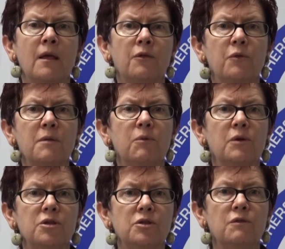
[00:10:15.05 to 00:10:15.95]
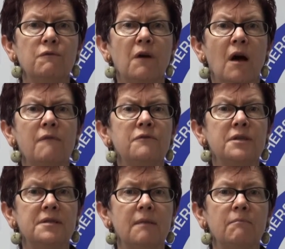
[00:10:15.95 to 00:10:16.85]
3.25
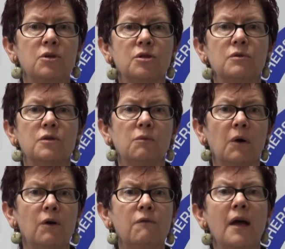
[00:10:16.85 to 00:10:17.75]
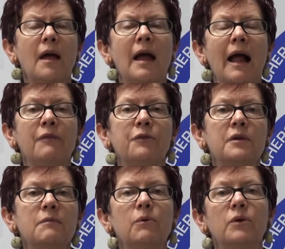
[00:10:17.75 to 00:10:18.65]
December 2012 and
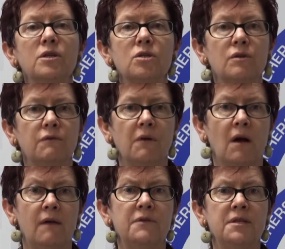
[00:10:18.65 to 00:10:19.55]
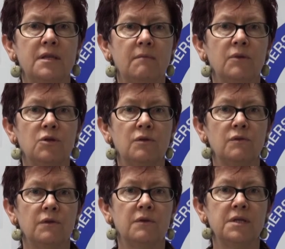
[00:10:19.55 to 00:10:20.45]
3.25 December
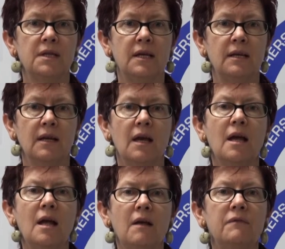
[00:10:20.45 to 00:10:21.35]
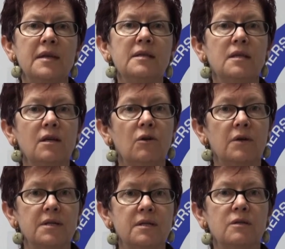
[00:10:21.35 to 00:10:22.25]
2013. These
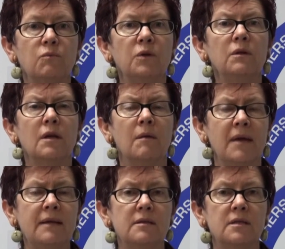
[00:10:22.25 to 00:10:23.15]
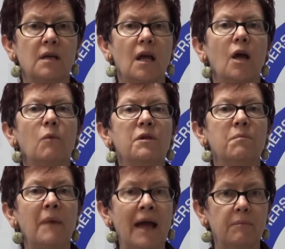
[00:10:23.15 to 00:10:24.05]
increases will commence
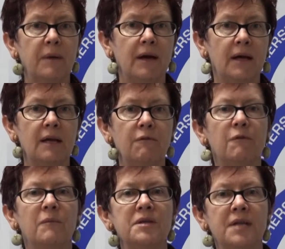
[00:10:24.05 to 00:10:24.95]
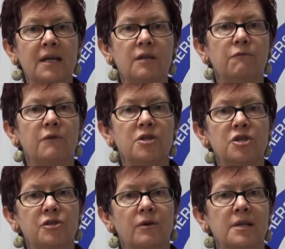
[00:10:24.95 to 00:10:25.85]
with back pay from the date of
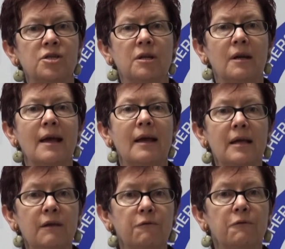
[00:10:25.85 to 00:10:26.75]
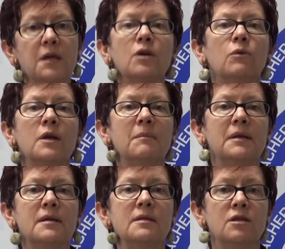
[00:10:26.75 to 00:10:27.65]
registration if the
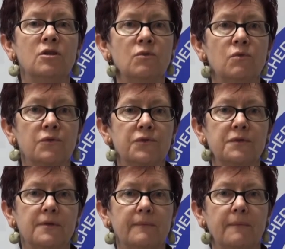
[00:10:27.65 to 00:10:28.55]
agreement is endorsed.